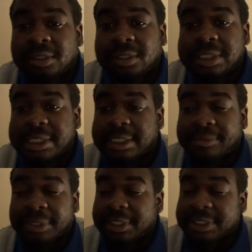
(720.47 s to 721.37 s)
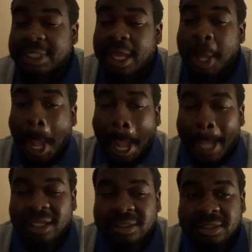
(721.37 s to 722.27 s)
It's as simple as that.
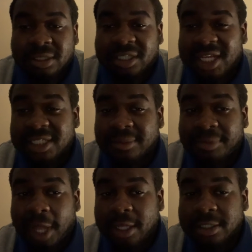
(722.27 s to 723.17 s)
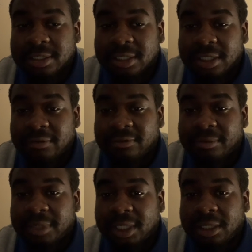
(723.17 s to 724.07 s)
So Danny Ceballos, for
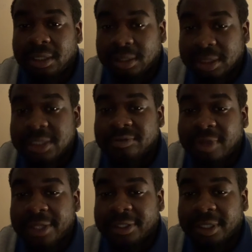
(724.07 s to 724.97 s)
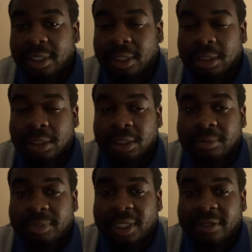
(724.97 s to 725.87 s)
me, is right there,
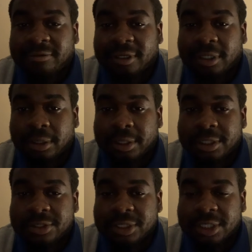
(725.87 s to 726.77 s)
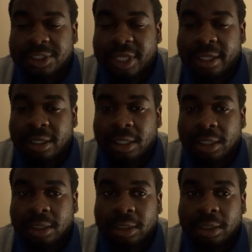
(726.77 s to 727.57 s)
playing in front of Guendouzi and Xhaka.